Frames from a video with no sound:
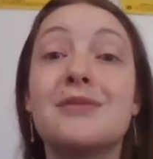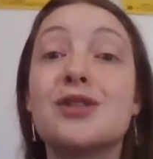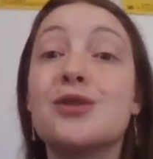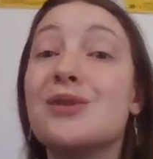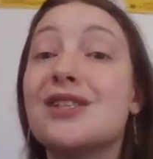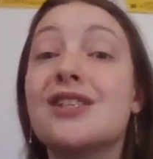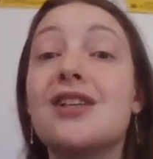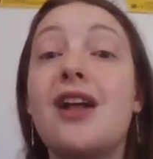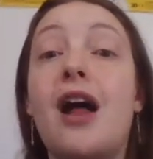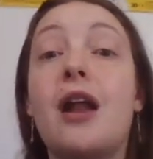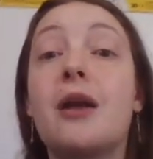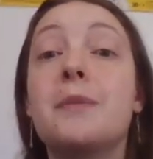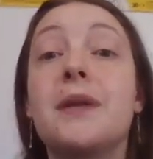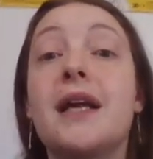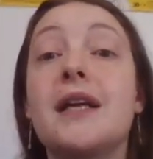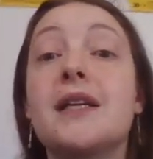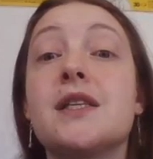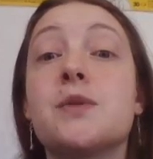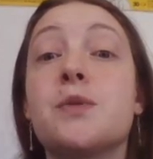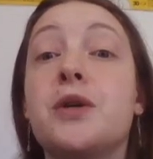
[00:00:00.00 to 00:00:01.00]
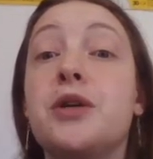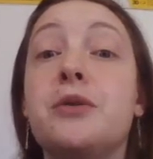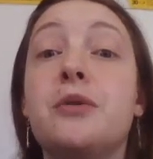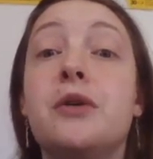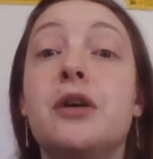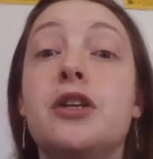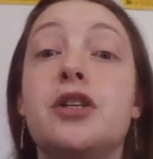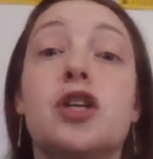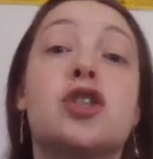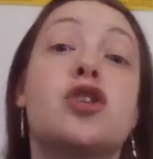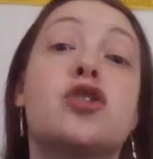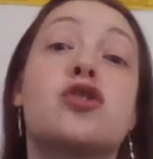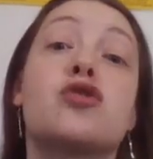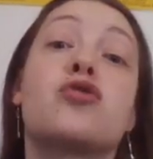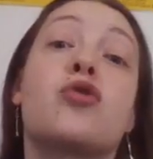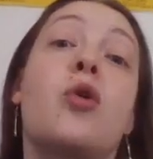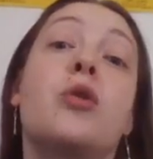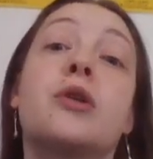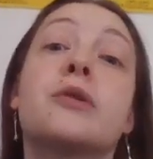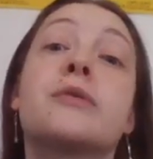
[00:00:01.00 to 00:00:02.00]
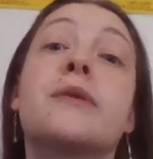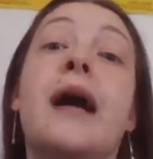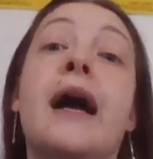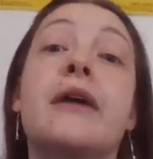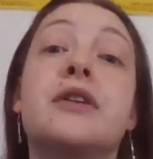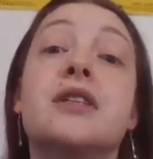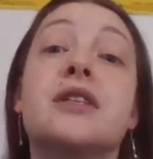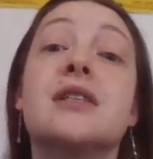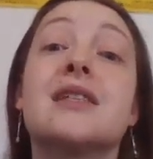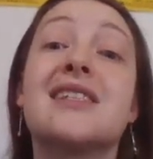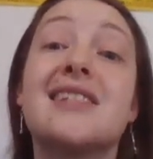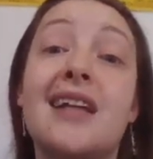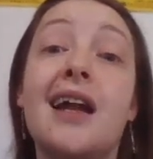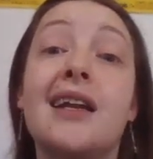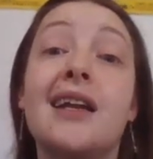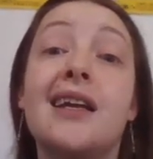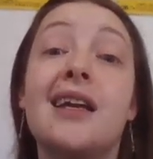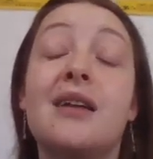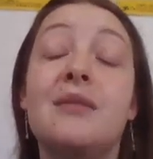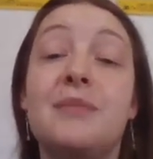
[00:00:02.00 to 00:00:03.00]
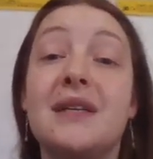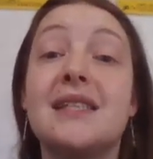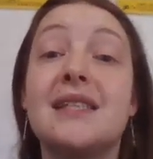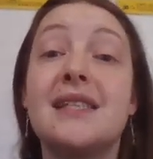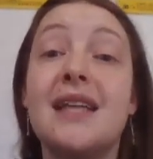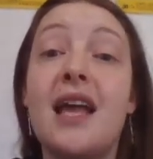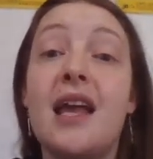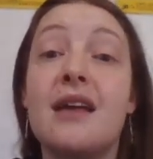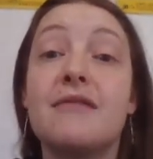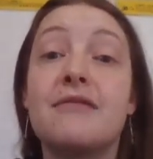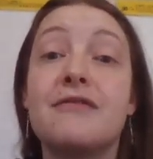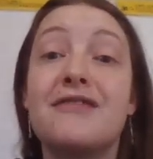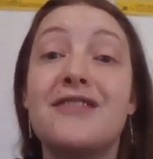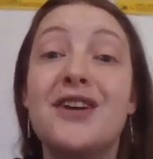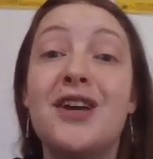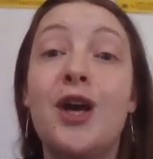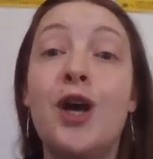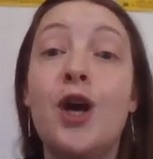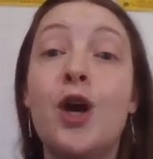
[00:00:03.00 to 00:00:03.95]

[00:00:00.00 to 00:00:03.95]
So it's not a place where you can just stroll around and study and be safe,